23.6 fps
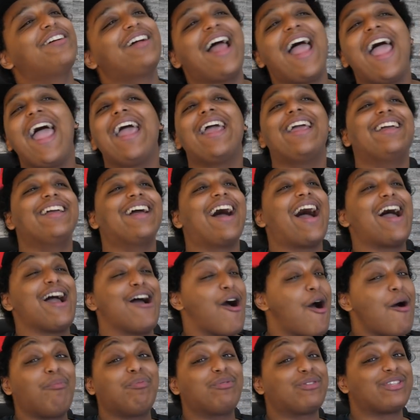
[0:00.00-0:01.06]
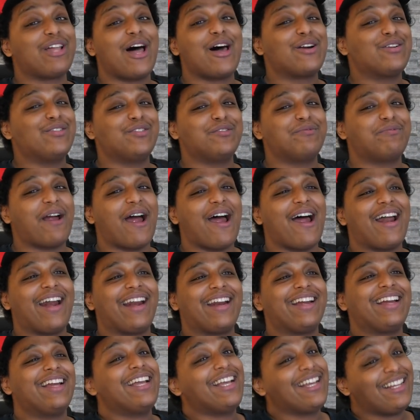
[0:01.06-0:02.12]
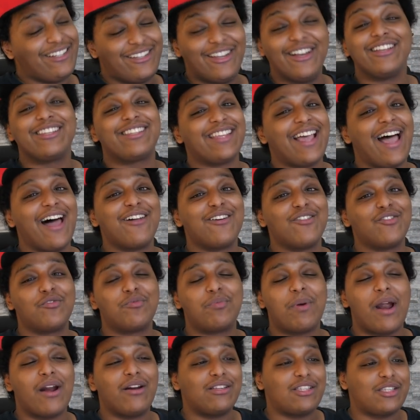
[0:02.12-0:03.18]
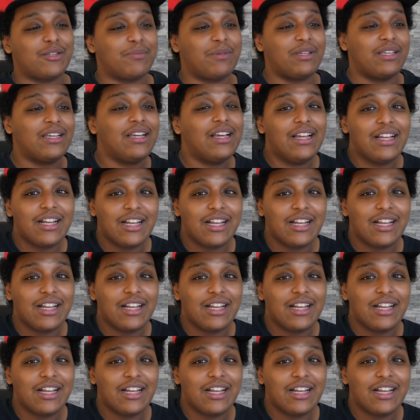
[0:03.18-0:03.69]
Hey, I hope it's not overpowered. It does sound overpowered to me.